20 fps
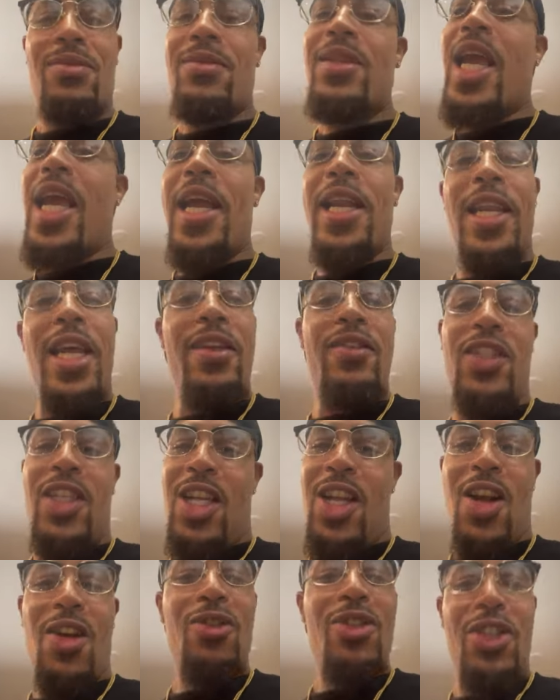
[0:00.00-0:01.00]
Said that she
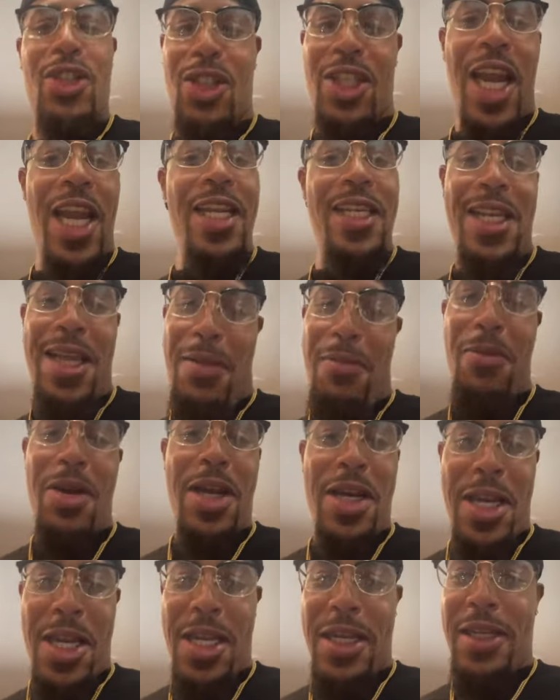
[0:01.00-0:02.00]
don't take that
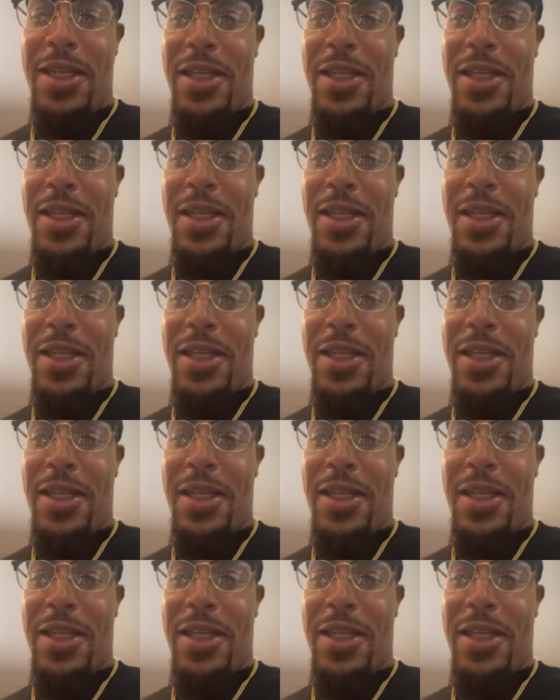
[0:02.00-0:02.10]
money,